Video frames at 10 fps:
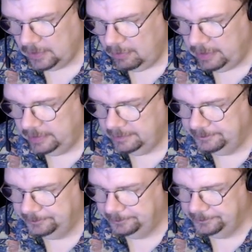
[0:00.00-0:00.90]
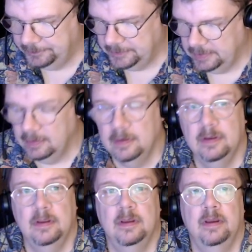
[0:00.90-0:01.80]
All right.
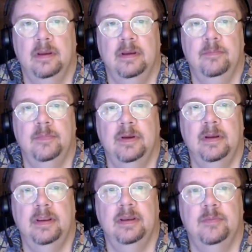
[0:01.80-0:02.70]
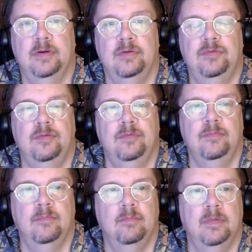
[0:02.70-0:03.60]
I am going to
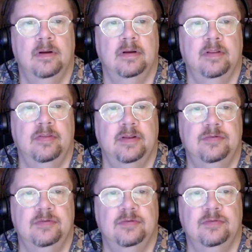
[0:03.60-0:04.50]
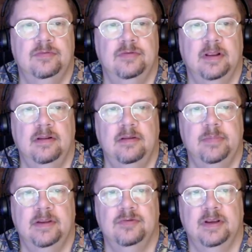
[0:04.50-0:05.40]
mark this cell
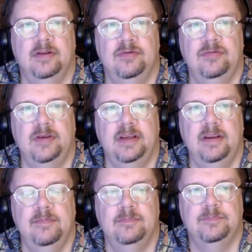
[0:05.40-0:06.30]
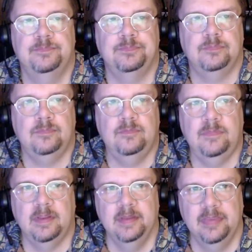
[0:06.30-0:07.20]
because I can see
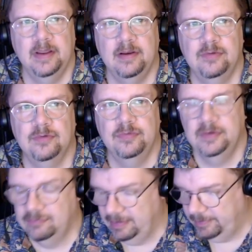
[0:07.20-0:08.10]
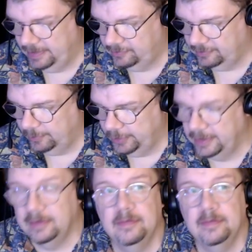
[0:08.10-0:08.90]
that that goes on this Renban somewhere.